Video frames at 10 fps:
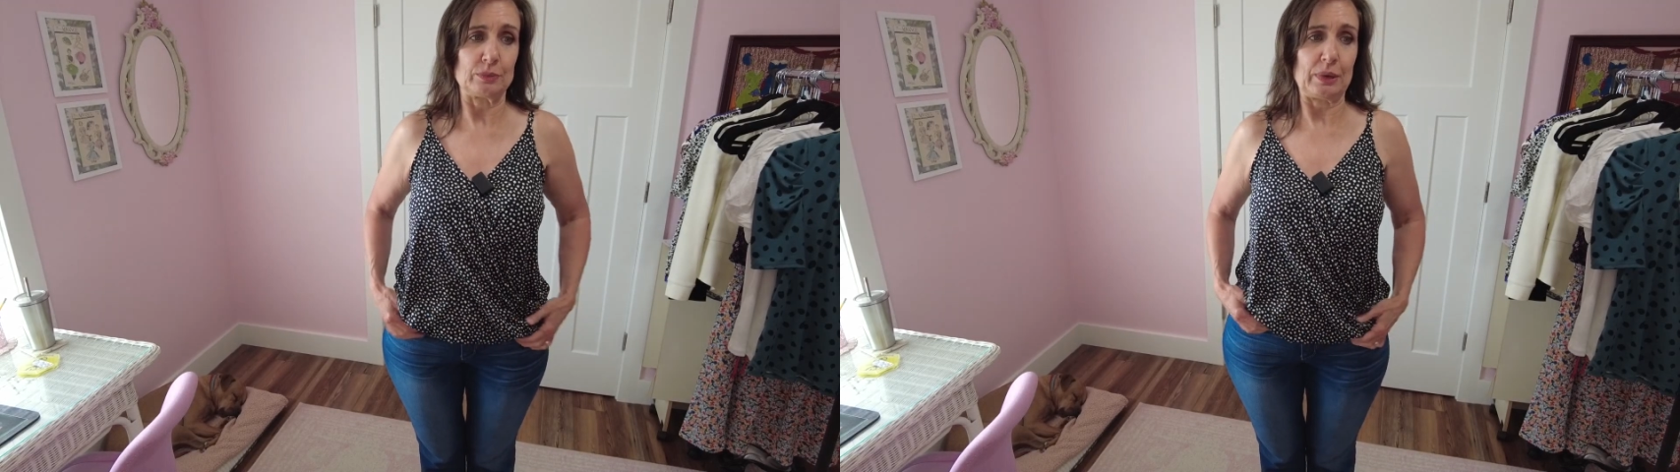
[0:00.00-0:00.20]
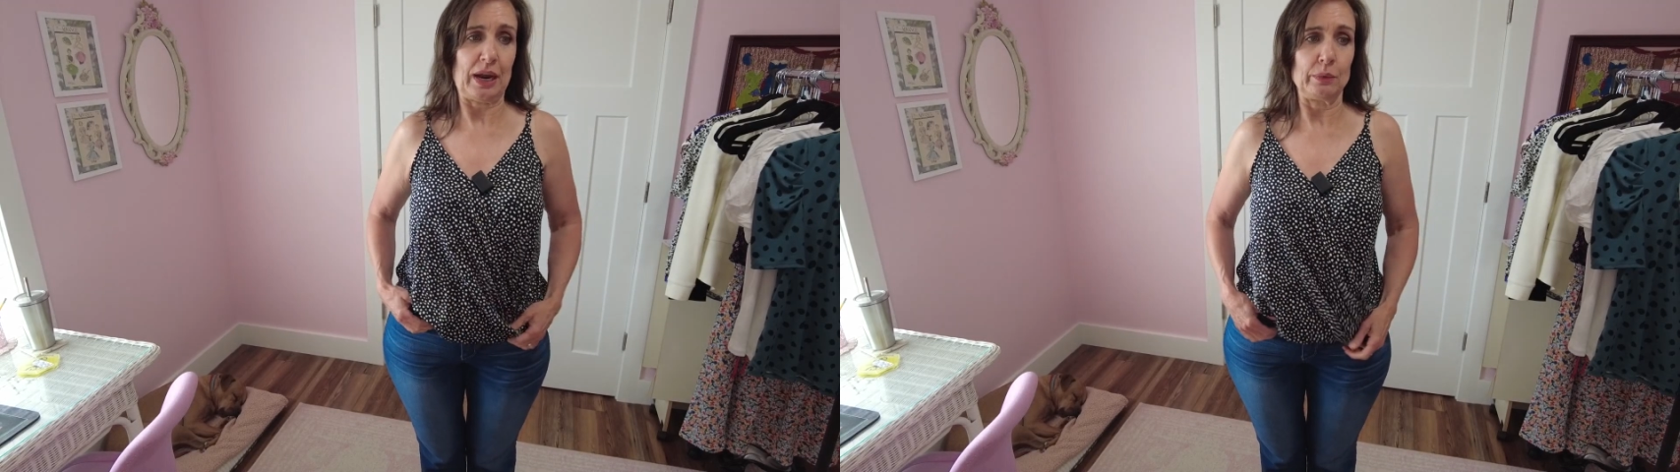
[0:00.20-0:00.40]

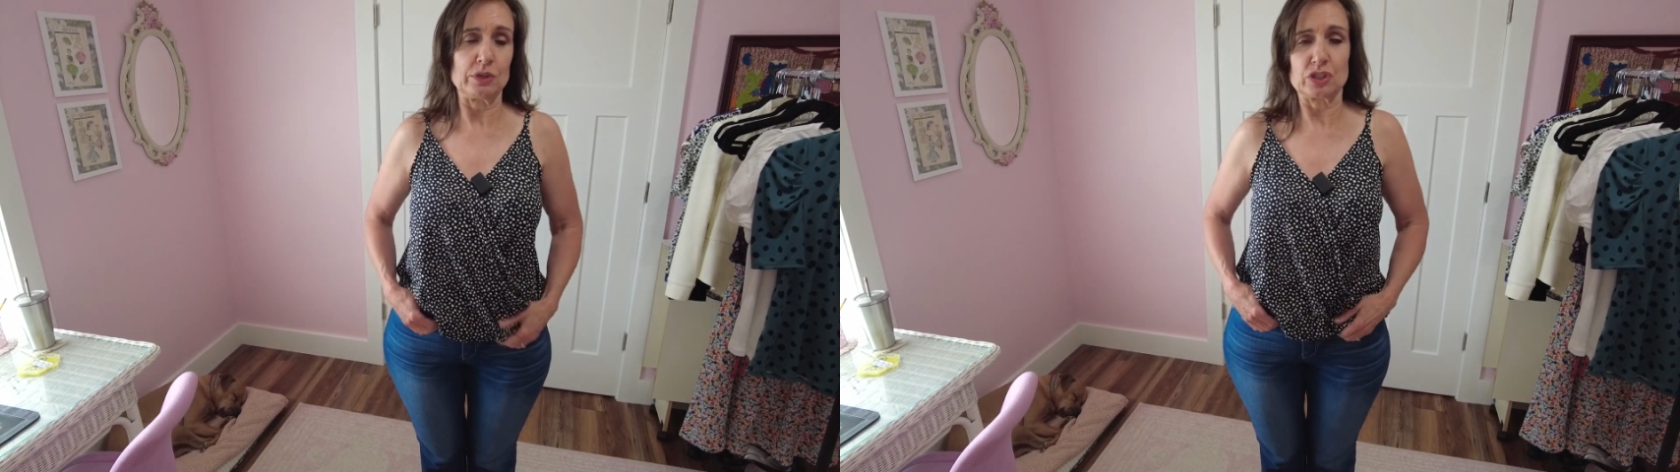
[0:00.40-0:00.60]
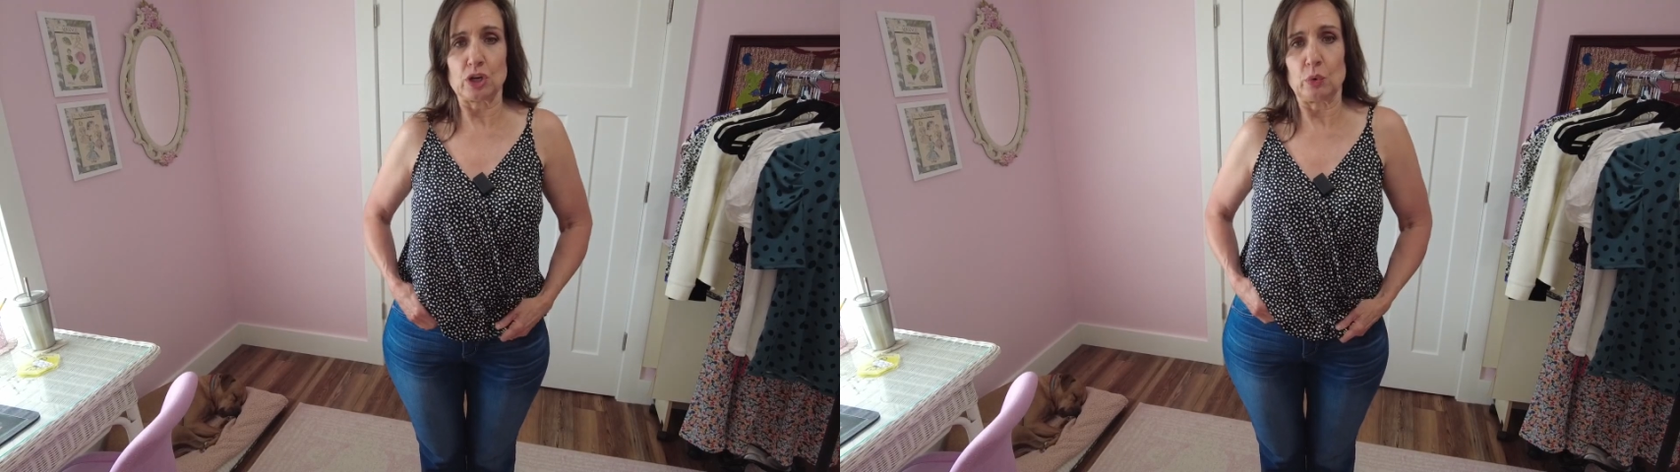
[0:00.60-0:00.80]
but I would
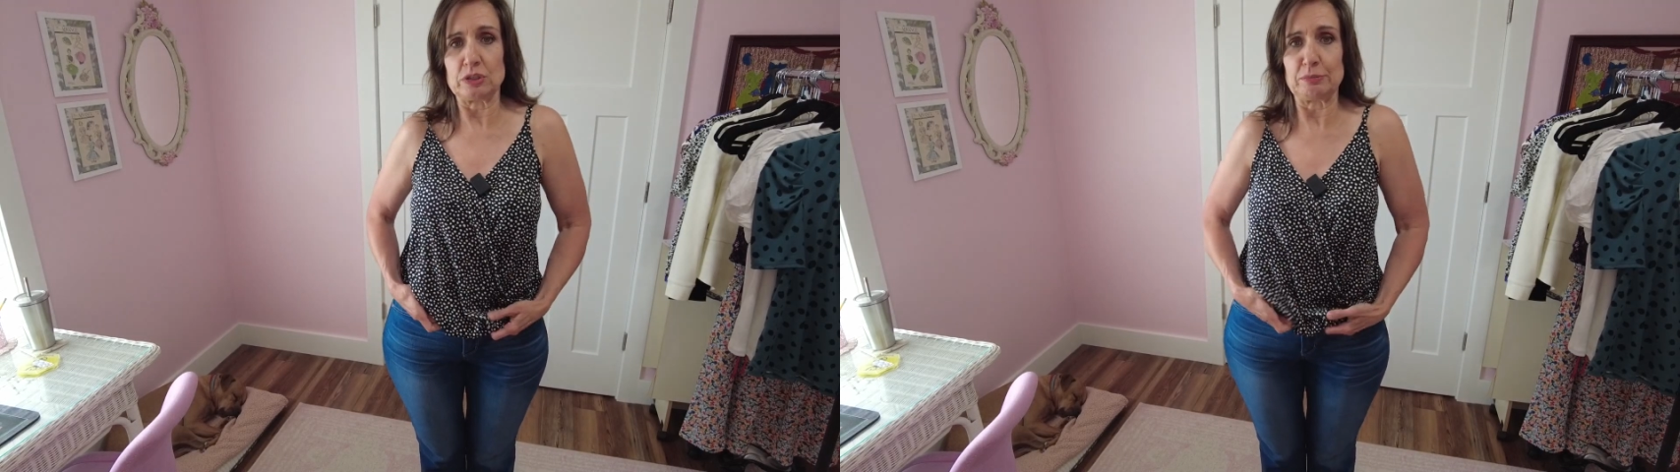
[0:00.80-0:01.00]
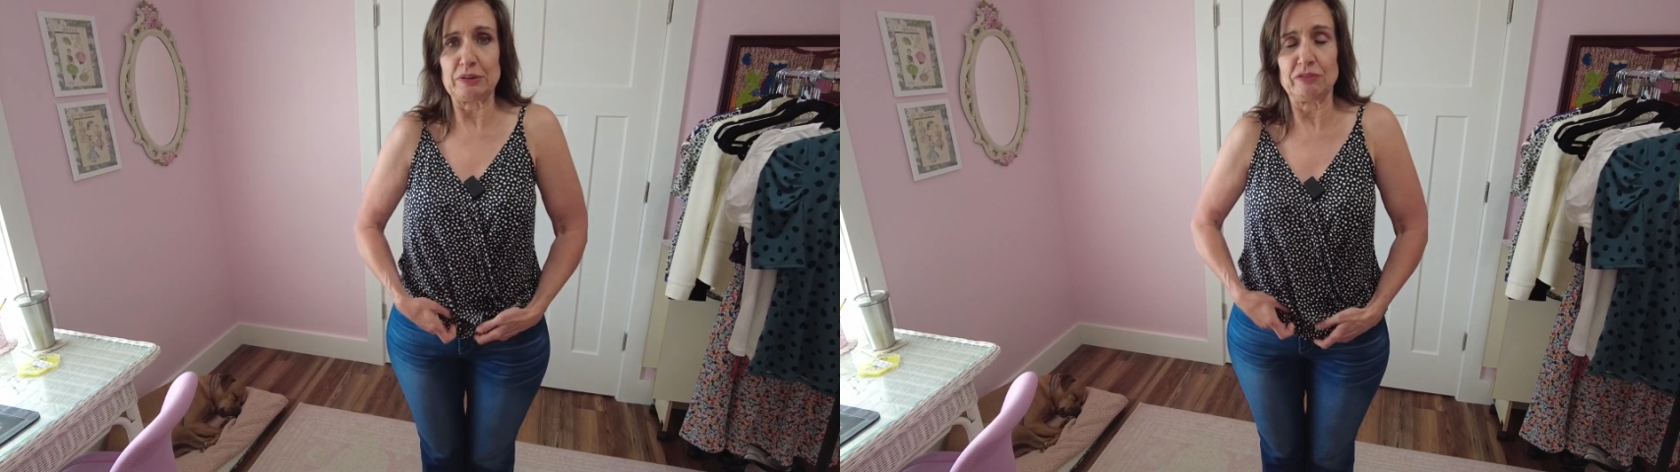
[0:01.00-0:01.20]
just
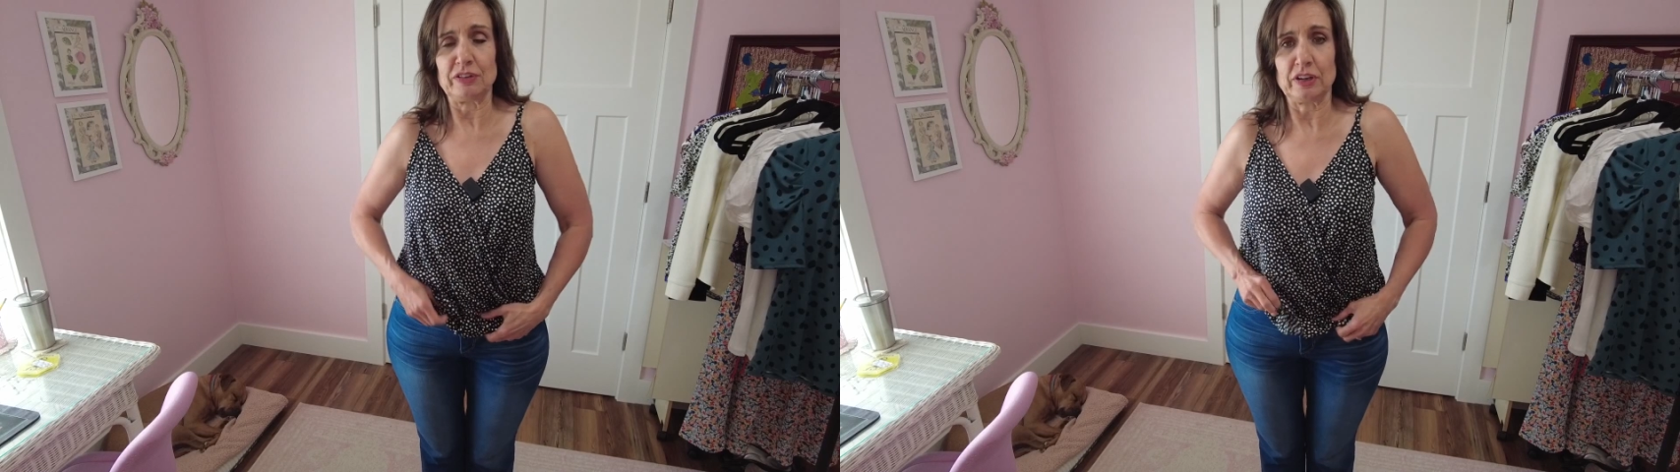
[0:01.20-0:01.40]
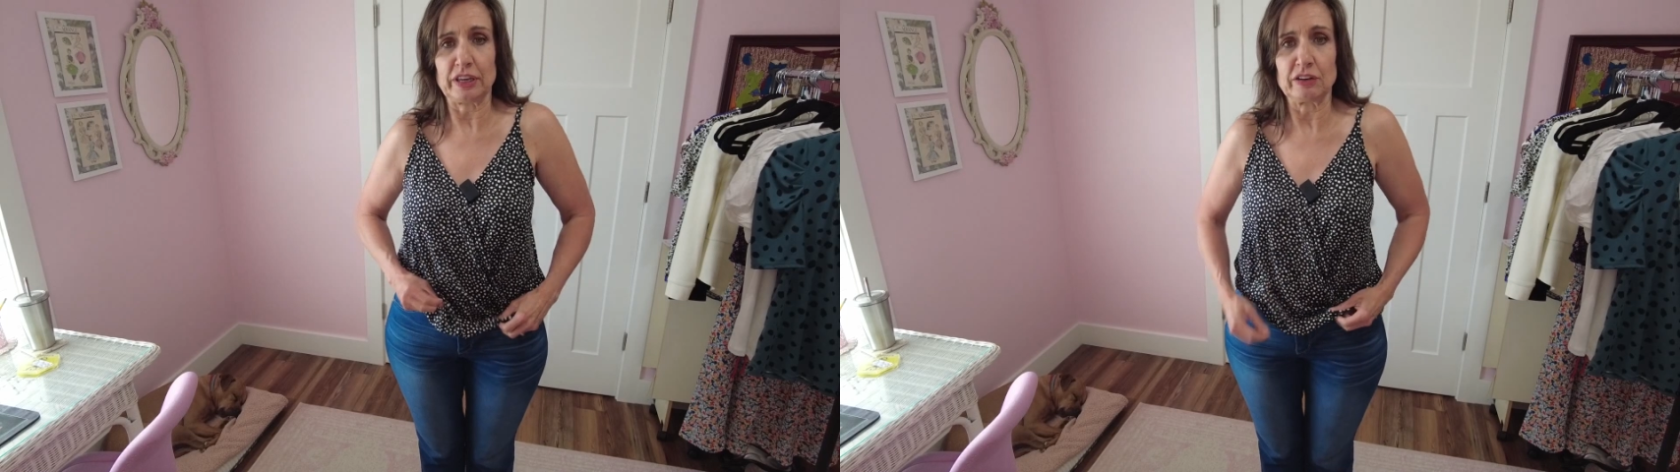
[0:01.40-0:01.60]
always be
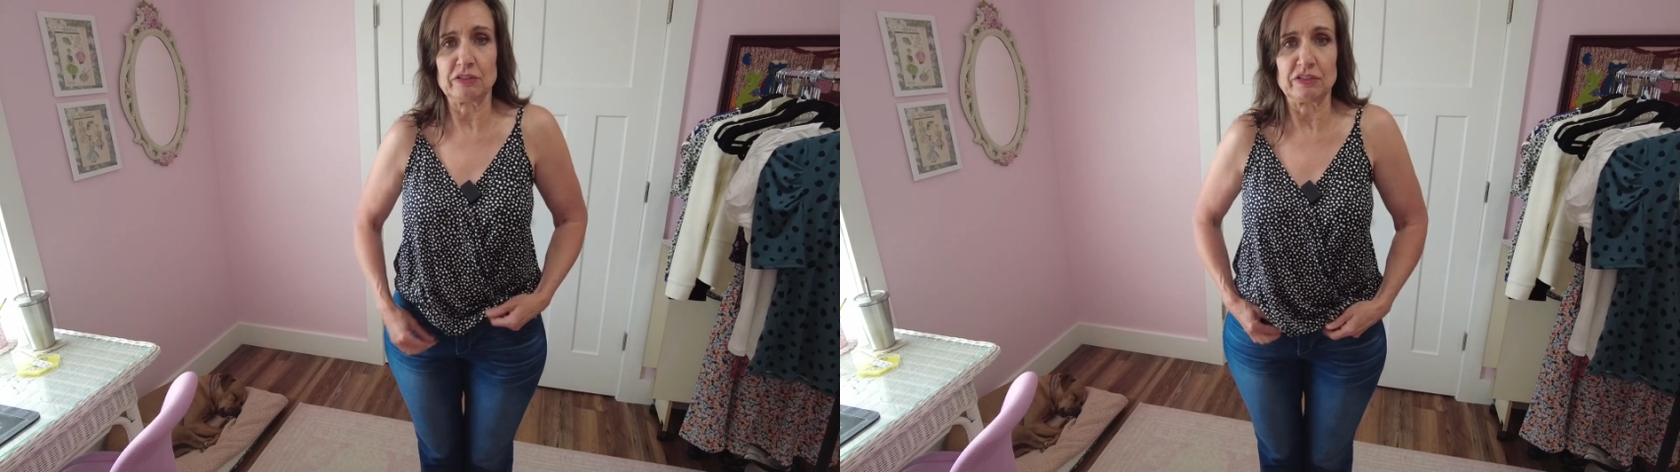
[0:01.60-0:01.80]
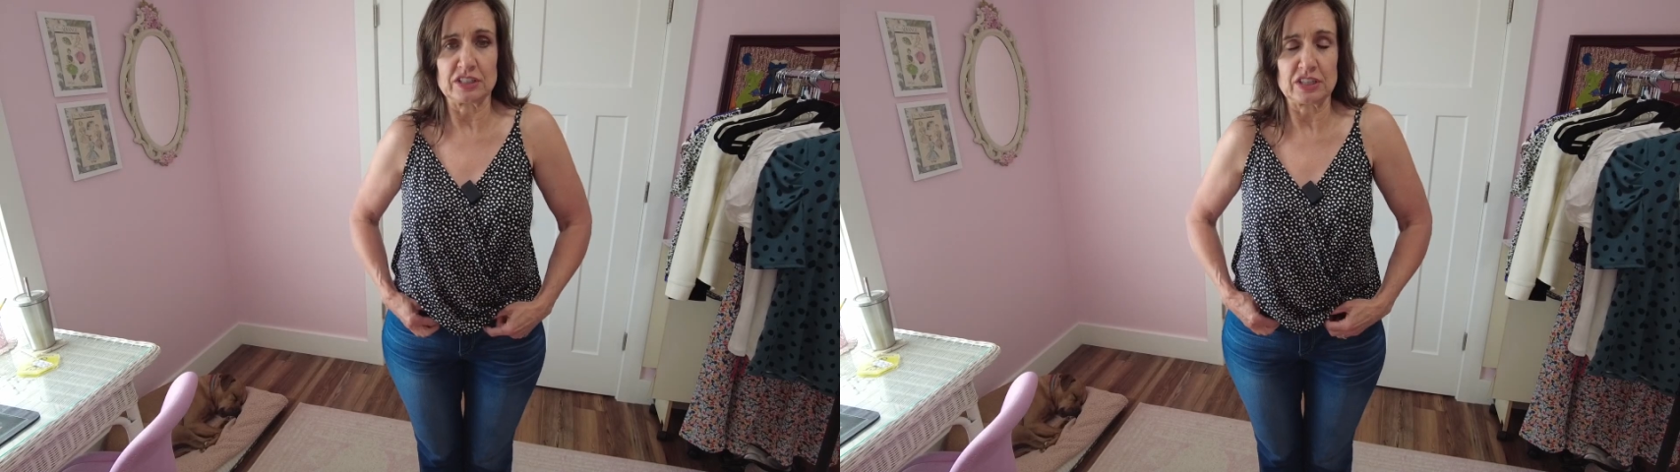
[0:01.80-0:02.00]
fiddling and
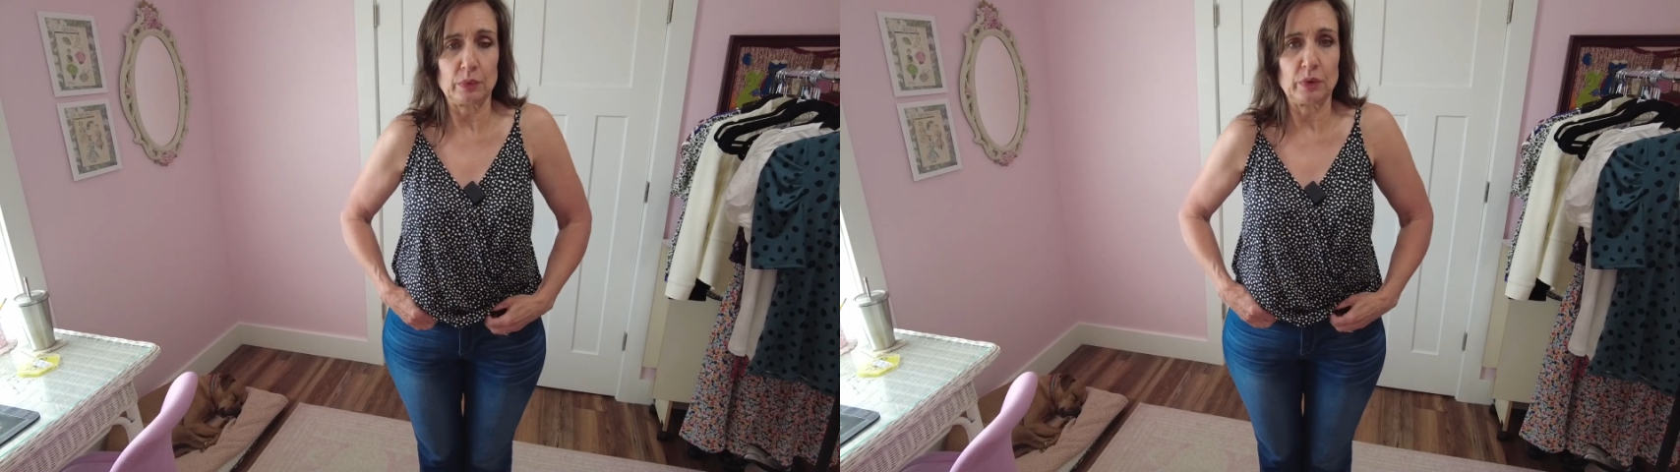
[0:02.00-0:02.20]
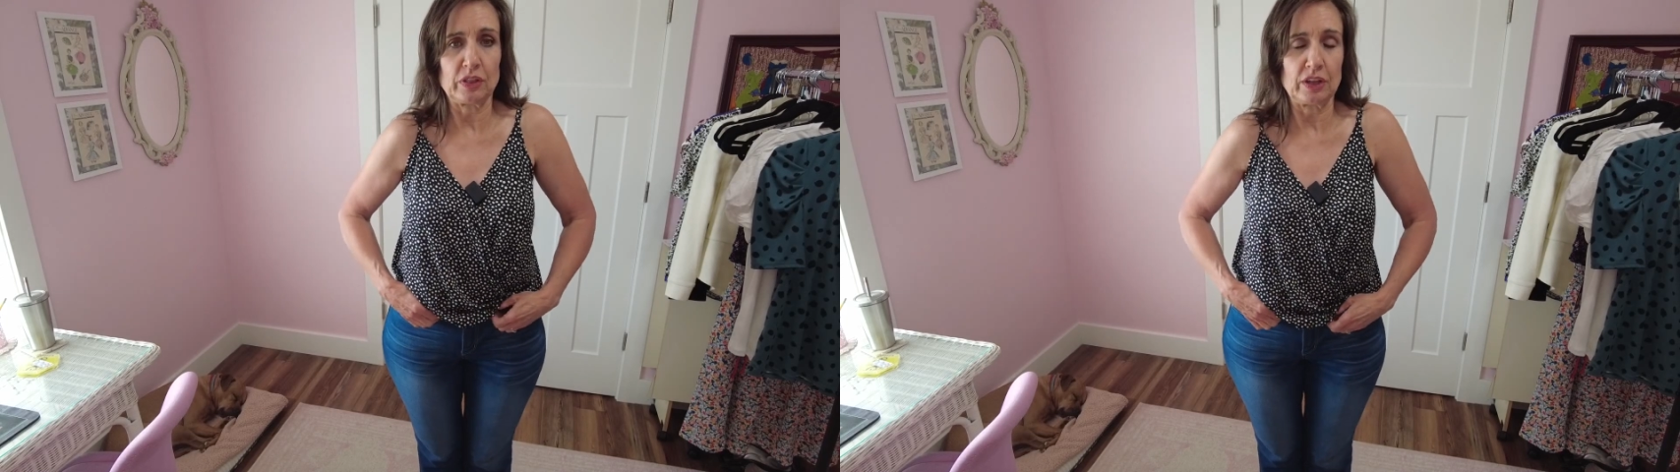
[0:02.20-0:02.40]

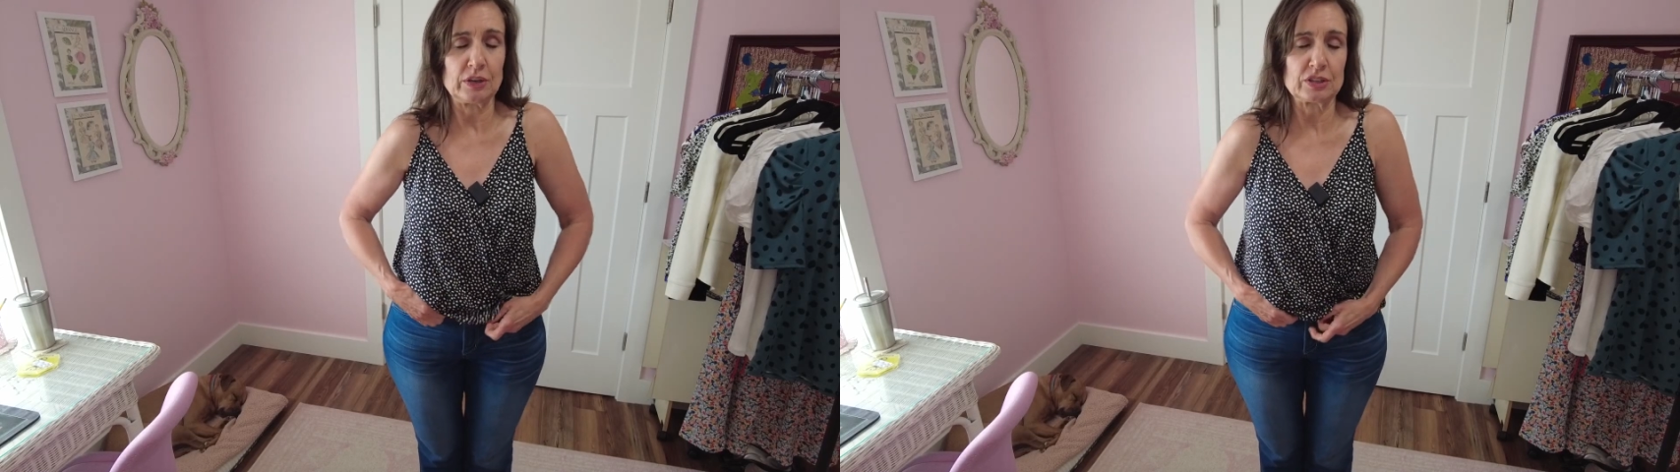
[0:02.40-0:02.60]
fussing with it.